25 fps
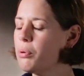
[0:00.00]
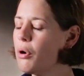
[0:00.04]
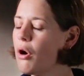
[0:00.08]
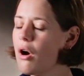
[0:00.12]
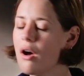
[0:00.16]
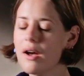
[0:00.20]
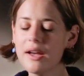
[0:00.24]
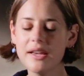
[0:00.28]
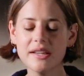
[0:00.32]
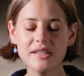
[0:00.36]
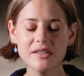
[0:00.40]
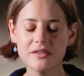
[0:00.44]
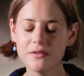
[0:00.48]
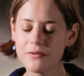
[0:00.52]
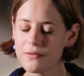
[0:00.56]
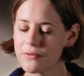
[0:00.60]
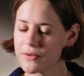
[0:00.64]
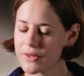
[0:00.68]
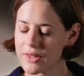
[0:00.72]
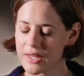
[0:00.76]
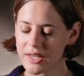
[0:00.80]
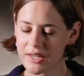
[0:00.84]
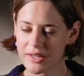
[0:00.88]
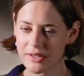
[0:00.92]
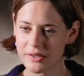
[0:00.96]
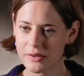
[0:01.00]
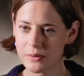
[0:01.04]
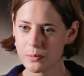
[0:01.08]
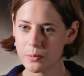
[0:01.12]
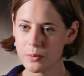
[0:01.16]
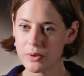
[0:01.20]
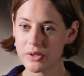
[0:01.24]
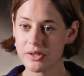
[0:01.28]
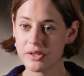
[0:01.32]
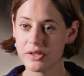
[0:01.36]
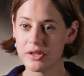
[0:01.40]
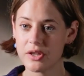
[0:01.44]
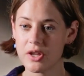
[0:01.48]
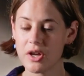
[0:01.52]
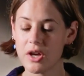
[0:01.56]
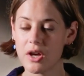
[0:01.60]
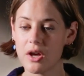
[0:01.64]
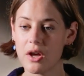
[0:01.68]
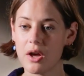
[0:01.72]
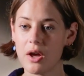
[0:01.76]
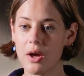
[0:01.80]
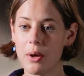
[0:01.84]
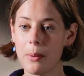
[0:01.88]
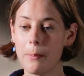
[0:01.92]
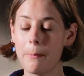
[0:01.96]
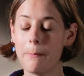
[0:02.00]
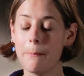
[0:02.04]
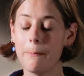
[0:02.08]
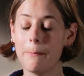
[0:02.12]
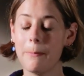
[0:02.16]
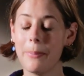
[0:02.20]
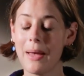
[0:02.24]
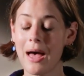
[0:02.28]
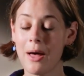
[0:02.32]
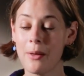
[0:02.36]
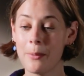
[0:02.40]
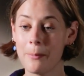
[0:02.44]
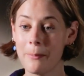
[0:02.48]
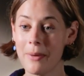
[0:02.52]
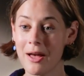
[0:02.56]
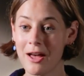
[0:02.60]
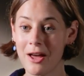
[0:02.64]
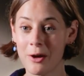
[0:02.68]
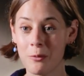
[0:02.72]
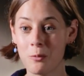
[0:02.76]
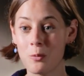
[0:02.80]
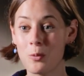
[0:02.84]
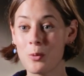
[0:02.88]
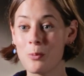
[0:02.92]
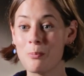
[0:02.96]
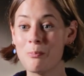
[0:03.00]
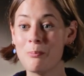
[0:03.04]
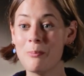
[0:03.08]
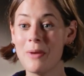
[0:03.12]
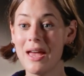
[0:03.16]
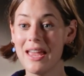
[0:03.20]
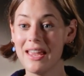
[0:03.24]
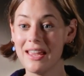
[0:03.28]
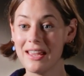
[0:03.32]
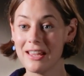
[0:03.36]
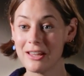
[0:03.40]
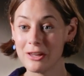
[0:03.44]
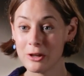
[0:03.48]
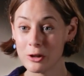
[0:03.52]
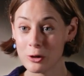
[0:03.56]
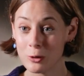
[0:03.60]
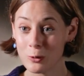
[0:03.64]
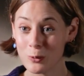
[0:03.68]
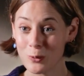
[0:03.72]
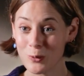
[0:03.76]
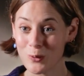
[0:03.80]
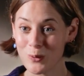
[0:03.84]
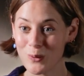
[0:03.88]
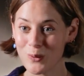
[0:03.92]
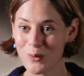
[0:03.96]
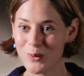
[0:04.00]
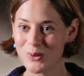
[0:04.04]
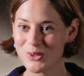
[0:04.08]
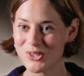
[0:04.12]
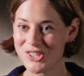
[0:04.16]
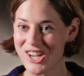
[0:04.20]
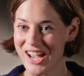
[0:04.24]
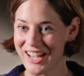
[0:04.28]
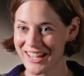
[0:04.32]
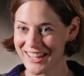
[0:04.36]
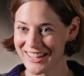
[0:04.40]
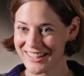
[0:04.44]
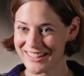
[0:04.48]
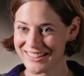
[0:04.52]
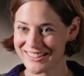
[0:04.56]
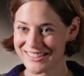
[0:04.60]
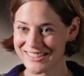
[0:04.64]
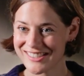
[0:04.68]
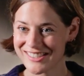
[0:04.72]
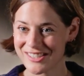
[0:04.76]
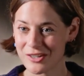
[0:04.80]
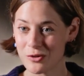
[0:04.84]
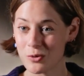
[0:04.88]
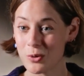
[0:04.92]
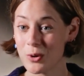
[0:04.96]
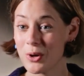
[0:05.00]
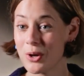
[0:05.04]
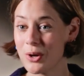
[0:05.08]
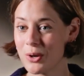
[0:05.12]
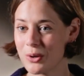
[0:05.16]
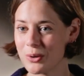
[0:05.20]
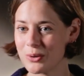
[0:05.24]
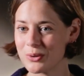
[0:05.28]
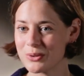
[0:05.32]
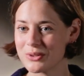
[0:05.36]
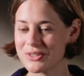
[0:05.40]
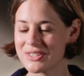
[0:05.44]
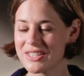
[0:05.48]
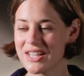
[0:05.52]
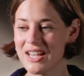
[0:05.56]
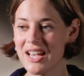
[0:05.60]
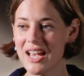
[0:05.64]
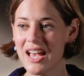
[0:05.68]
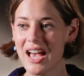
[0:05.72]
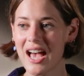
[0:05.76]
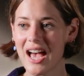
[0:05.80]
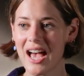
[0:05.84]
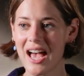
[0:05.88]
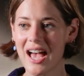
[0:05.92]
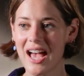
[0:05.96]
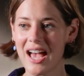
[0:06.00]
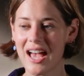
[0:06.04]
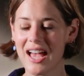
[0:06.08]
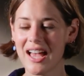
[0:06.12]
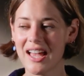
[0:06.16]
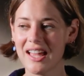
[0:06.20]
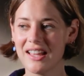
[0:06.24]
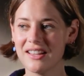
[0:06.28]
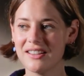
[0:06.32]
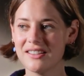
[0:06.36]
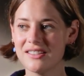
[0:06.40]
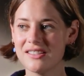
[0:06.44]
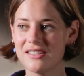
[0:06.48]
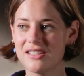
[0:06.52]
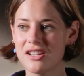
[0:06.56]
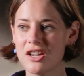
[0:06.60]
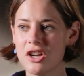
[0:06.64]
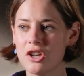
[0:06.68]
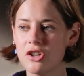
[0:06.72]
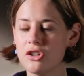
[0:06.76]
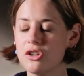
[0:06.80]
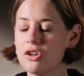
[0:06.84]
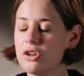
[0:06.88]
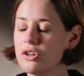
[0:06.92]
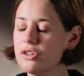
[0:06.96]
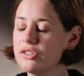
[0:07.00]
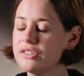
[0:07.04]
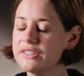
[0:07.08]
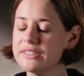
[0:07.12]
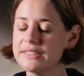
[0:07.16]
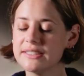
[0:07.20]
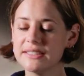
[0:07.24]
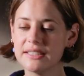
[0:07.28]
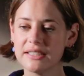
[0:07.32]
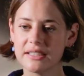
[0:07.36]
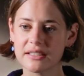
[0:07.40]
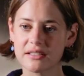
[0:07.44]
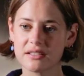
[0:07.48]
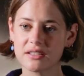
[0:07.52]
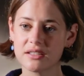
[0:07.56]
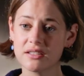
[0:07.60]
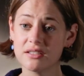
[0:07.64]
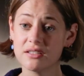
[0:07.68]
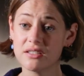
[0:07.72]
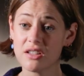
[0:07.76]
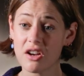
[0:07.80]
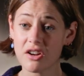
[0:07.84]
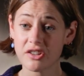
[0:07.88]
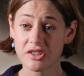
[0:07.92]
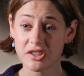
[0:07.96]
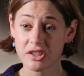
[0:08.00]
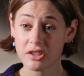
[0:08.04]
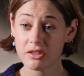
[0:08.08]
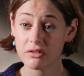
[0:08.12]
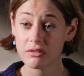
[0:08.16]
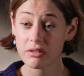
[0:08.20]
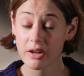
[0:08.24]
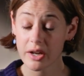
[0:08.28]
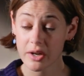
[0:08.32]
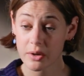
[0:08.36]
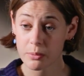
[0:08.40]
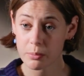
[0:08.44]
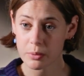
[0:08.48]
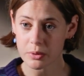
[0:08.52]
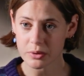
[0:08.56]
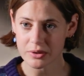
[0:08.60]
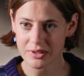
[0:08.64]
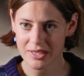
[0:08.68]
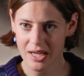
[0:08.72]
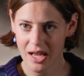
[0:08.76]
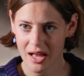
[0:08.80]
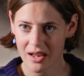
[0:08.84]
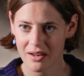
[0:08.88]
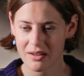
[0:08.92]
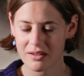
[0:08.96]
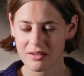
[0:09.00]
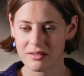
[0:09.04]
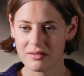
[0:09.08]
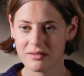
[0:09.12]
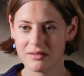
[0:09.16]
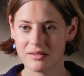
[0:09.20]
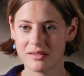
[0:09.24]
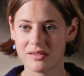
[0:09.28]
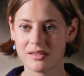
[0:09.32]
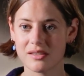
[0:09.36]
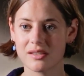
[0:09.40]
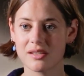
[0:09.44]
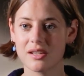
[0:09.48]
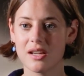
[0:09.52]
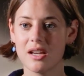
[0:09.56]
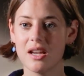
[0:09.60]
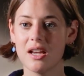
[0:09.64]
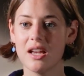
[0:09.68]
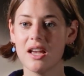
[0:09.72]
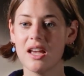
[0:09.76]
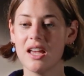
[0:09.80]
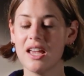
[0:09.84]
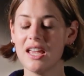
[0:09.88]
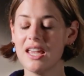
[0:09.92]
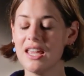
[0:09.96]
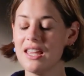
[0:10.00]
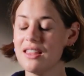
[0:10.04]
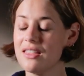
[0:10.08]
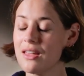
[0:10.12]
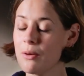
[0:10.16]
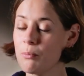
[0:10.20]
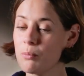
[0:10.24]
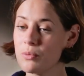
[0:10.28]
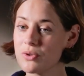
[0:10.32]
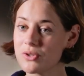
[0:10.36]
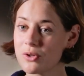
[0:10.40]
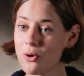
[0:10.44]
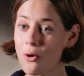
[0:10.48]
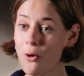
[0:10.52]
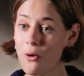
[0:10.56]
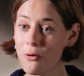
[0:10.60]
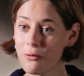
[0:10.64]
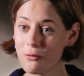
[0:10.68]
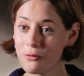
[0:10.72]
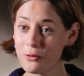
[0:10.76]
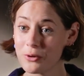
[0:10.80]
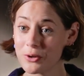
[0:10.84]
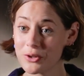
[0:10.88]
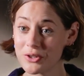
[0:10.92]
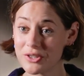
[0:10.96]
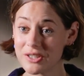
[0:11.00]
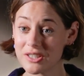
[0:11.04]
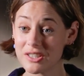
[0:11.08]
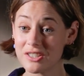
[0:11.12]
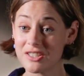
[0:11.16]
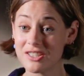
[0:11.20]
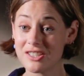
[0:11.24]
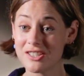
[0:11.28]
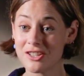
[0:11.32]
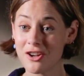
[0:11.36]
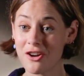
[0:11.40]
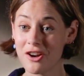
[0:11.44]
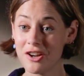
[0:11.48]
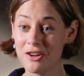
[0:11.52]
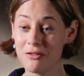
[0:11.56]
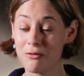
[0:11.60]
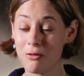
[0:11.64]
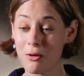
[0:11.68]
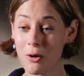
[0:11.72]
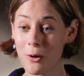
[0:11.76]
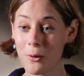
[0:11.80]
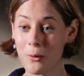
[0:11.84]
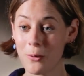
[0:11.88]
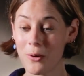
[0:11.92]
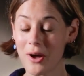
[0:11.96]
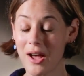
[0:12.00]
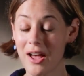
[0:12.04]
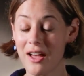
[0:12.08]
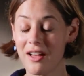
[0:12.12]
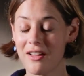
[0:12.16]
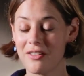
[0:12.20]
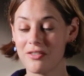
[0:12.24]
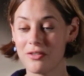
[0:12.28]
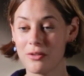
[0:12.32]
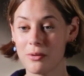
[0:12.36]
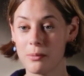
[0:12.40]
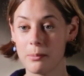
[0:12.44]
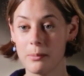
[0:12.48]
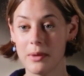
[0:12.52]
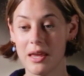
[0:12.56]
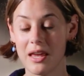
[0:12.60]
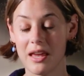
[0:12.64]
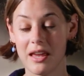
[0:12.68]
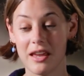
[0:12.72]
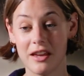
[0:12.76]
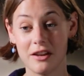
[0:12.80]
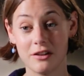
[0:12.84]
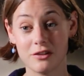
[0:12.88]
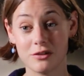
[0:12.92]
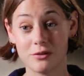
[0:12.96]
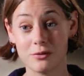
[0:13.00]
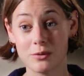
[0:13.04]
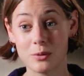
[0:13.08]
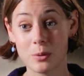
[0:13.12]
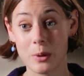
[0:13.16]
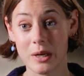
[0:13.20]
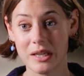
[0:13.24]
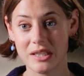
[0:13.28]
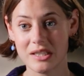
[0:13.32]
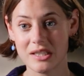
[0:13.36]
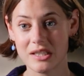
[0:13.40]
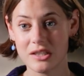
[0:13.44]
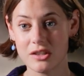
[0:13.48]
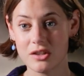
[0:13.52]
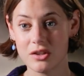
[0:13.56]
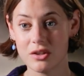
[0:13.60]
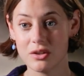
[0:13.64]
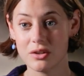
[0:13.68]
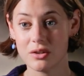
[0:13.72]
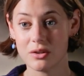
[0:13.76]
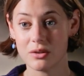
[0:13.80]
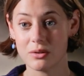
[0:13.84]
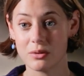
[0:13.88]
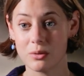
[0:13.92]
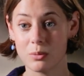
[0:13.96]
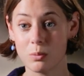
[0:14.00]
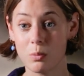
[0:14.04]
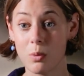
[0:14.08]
prize for this was that Balmain would make your jackets, your coats, and noticing such incredible talent, he then was offered a design role at the mere age of 22,